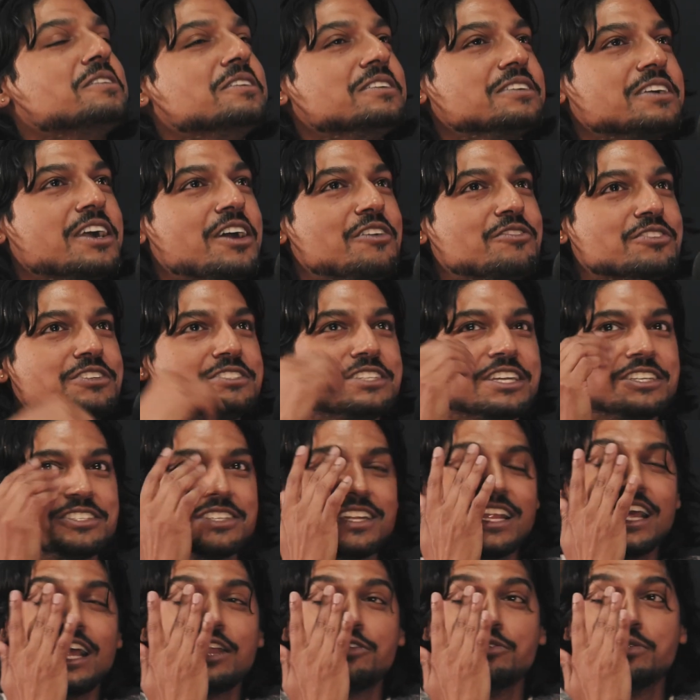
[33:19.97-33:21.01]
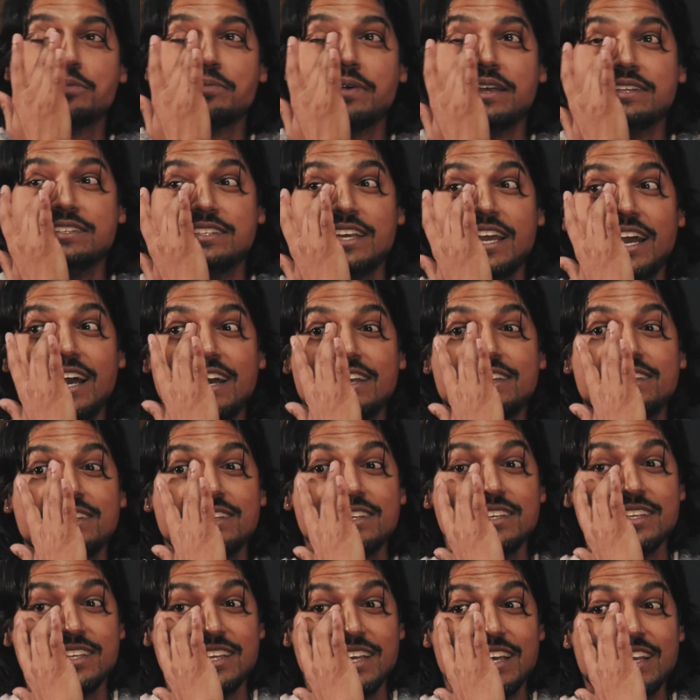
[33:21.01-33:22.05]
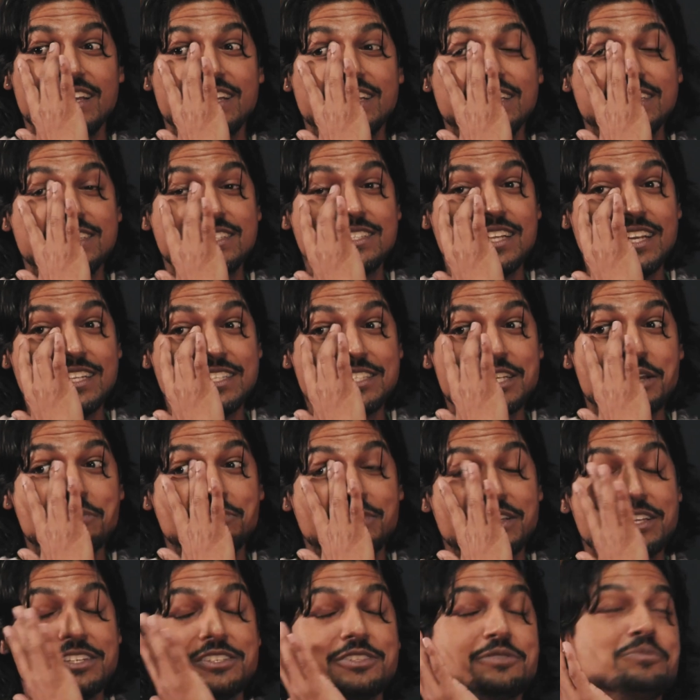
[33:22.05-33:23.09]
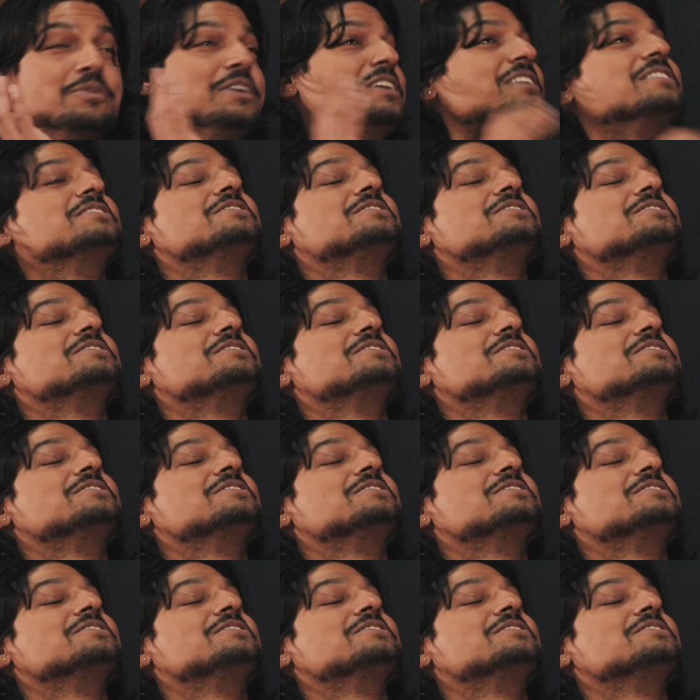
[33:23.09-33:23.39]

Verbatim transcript: a conversation I had with my dad and he said something to me.